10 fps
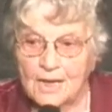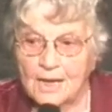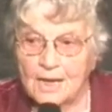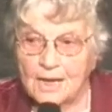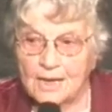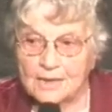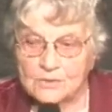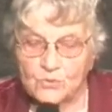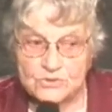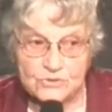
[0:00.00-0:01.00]
And it
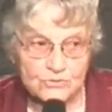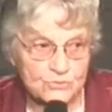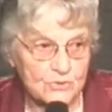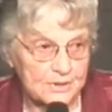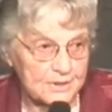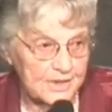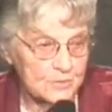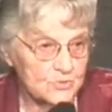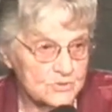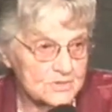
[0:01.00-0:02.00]
was through a
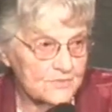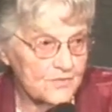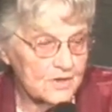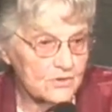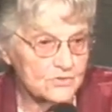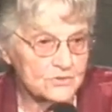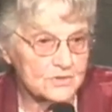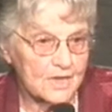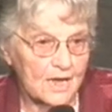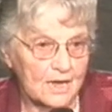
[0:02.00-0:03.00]
neighbors of theirs
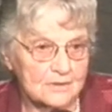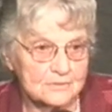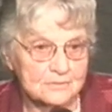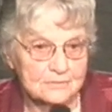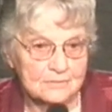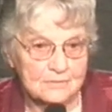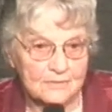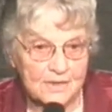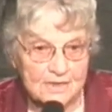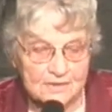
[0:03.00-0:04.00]
that they
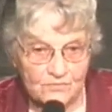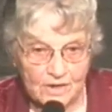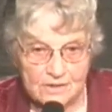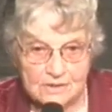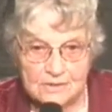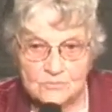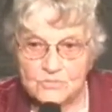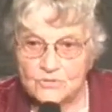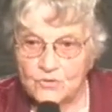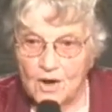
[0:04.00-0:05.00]
invited him to
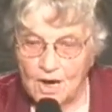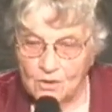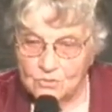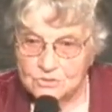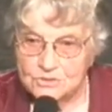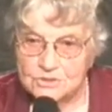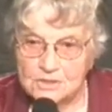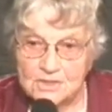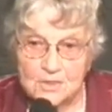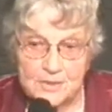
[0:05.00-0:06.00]
their house and they
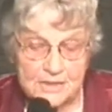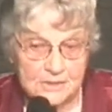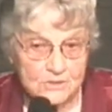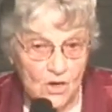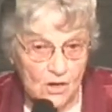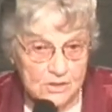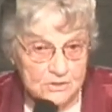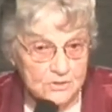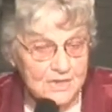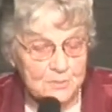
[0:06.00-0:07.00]
began talking to
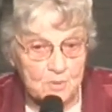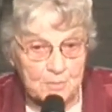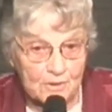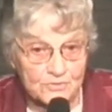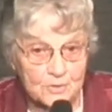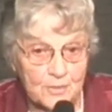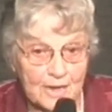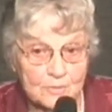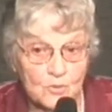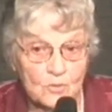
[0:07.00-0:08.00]
them about the
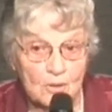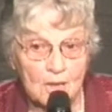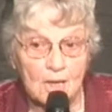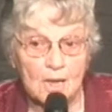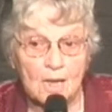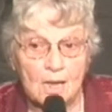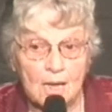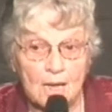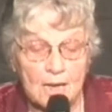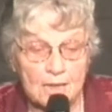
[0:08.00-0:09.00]
Bible.
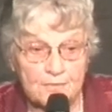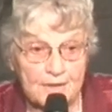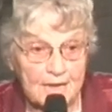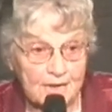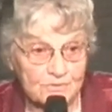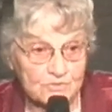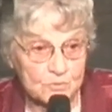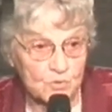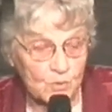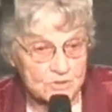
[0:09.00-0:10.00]
And they had some
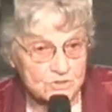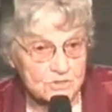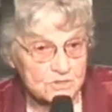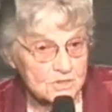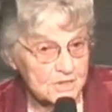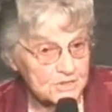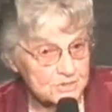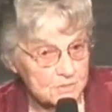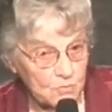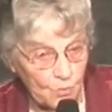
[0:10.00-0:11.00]
questions and they said,
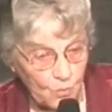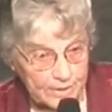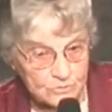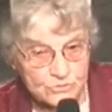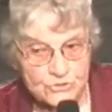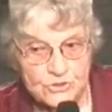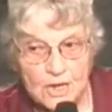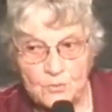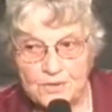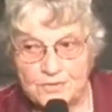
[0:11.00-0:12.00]
Well, why don't you come
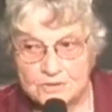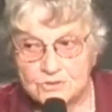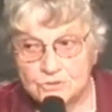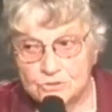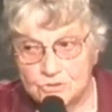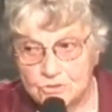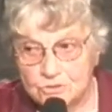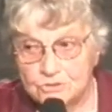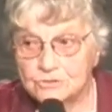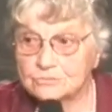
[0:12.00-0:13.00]
with us to
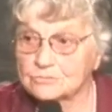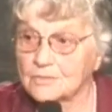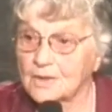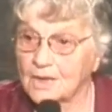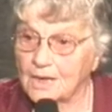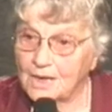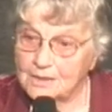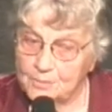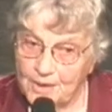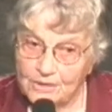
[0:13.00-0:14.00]
church? And the
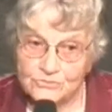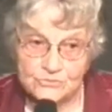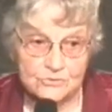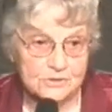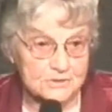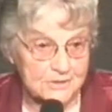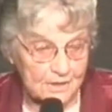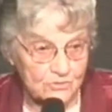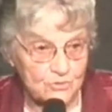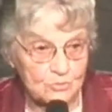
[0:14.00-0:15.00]
pastor can tell
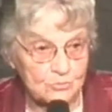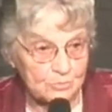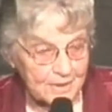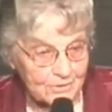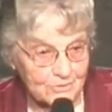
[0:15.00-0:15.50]
you better.